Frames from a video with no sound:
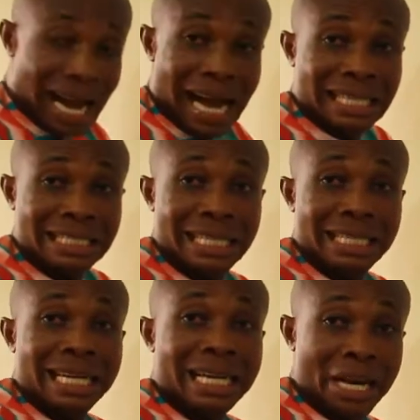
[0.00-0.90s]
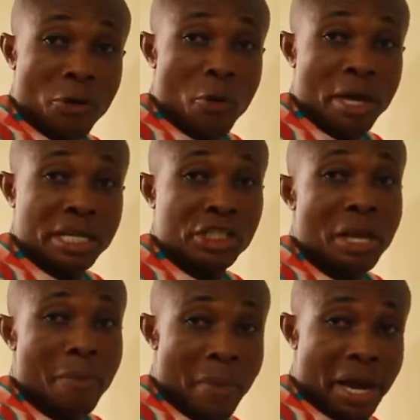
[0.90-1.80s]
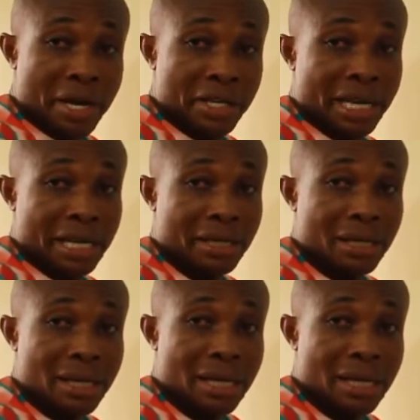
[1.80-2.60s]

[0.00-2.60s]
at the Greenwich Meridian.